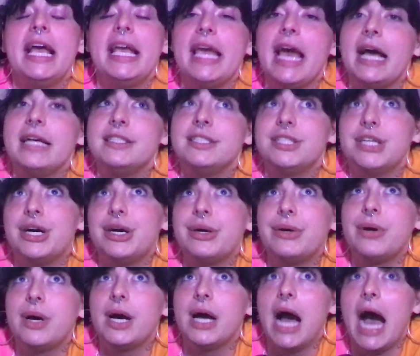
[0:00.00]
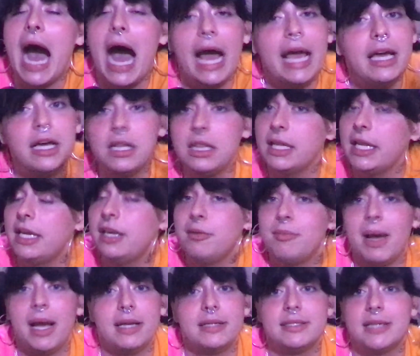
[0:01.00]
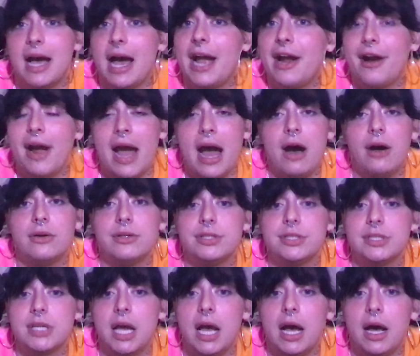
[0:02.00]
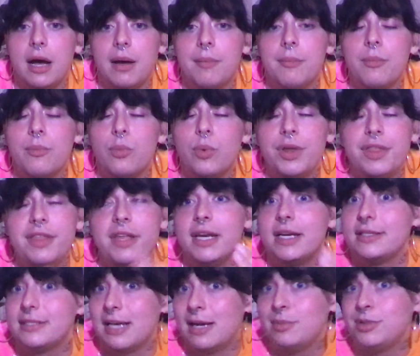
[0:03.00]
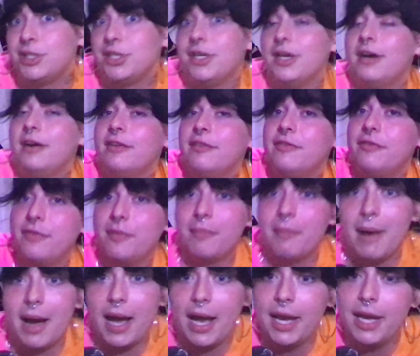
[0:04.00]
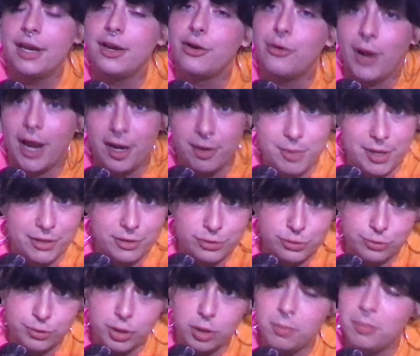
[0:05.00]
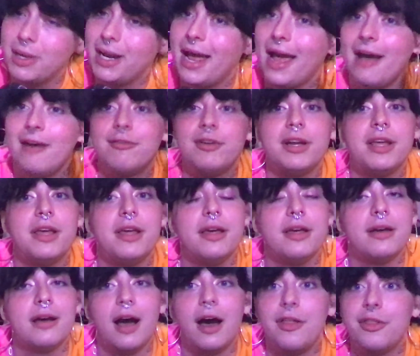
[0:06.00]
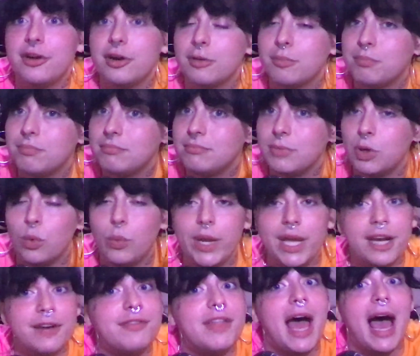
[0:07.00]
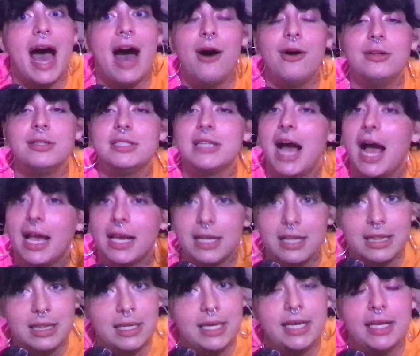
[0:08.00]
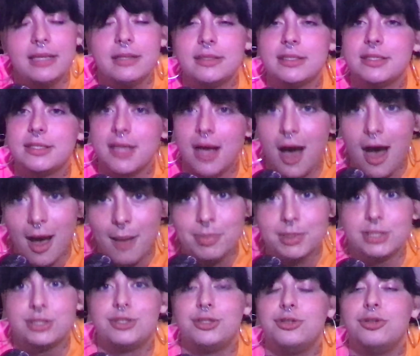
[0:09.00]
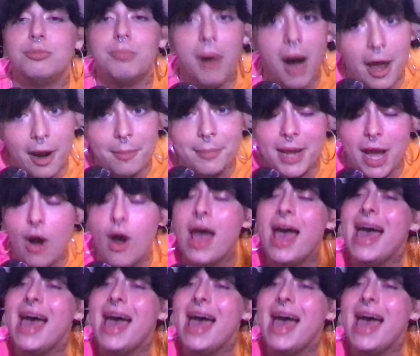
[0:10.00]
yeah so i cleaned my entire house um, with the exception of my grandmother's room but every other wing of the house i cleaned top to bottom now